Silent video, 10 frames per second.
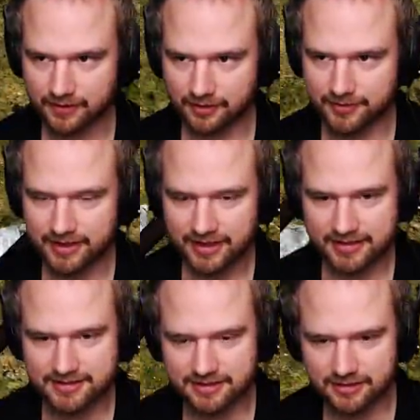I mean,
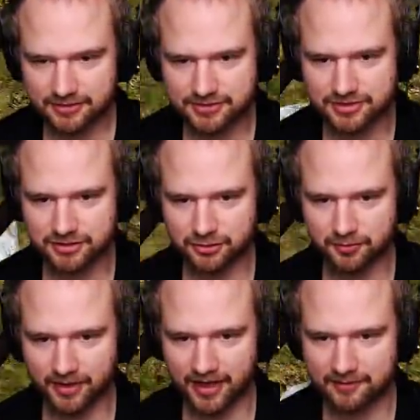it didn't look too
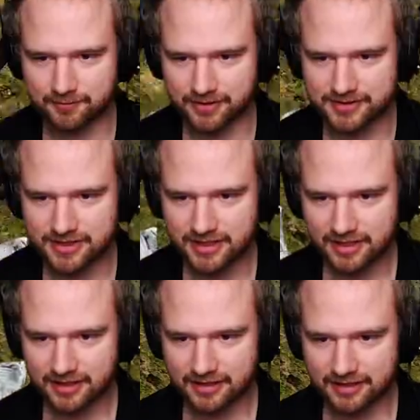bad, but
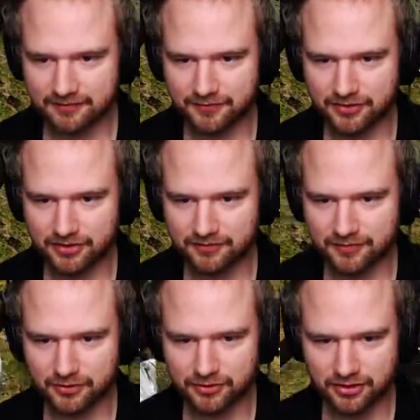if
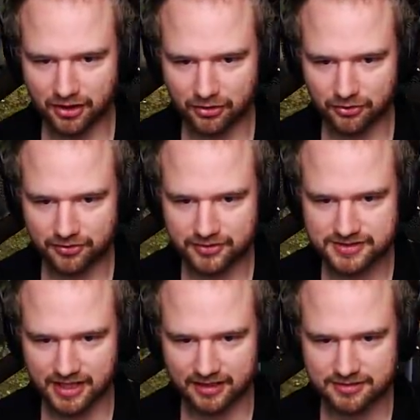you know
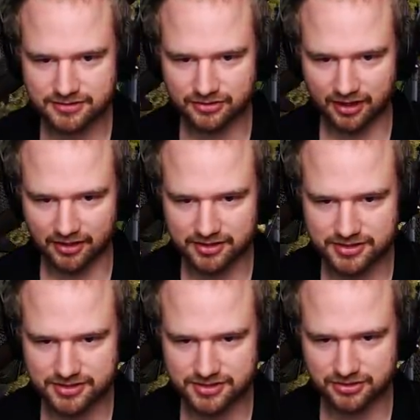those Elintor
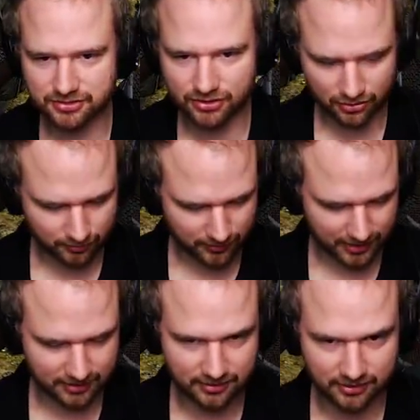archers, you know,
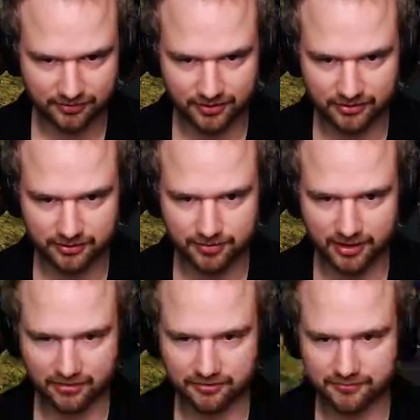my god, they're
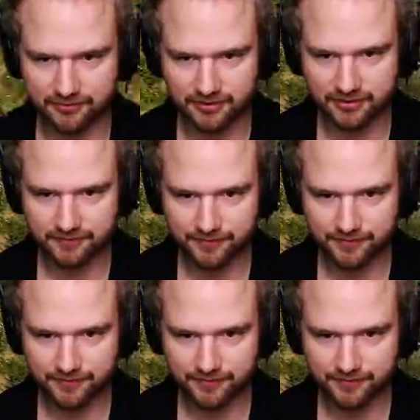powerful.